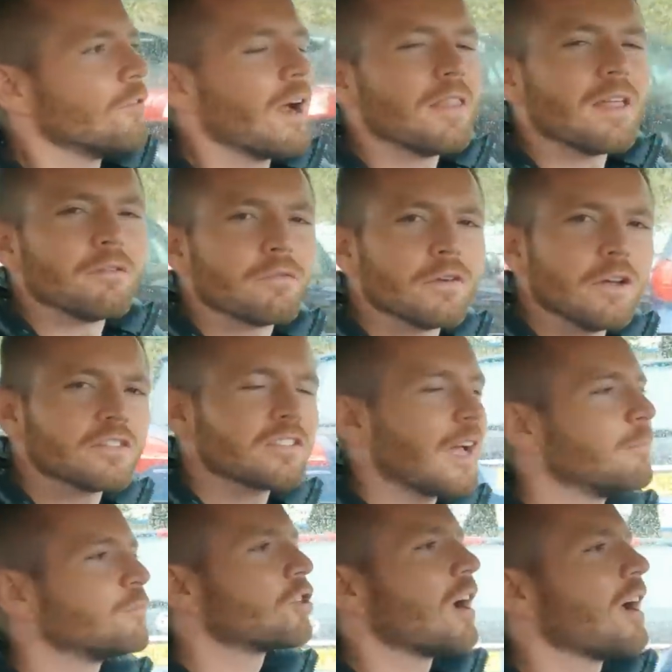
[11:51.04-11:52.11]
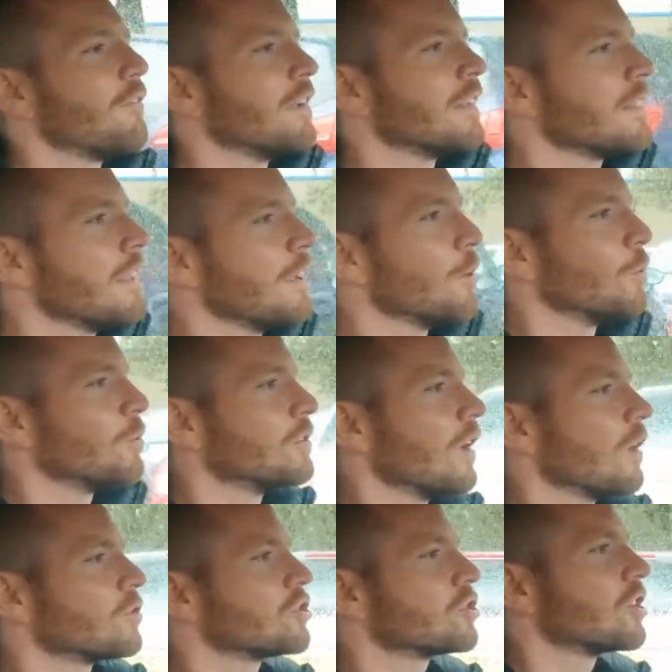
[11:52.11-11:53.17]
Right then, first time driving the old
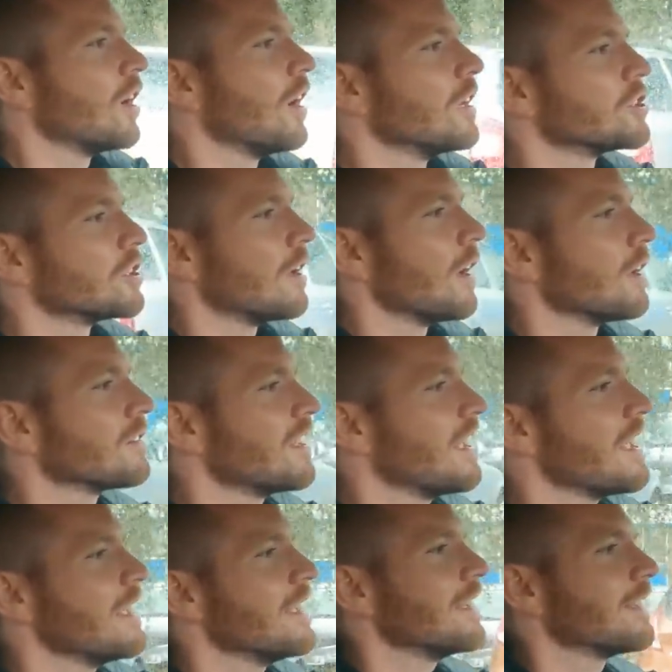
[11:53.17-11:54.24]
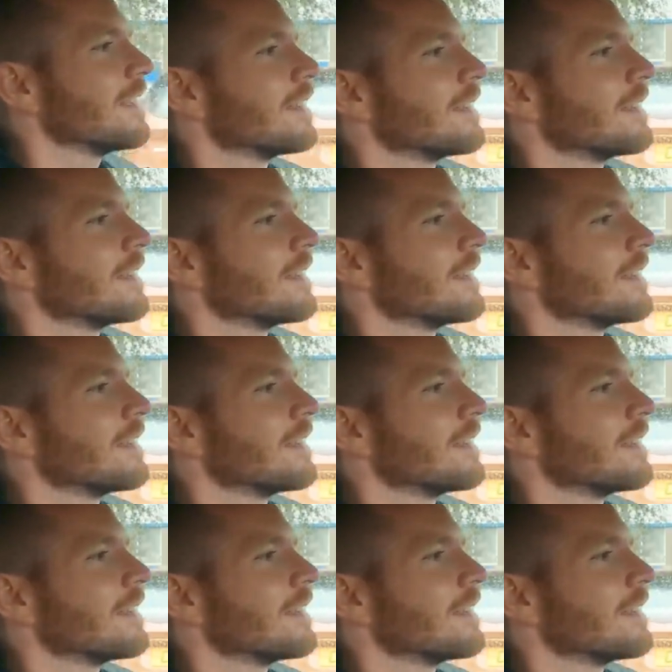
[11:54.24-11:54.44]
Dodge Charger RT.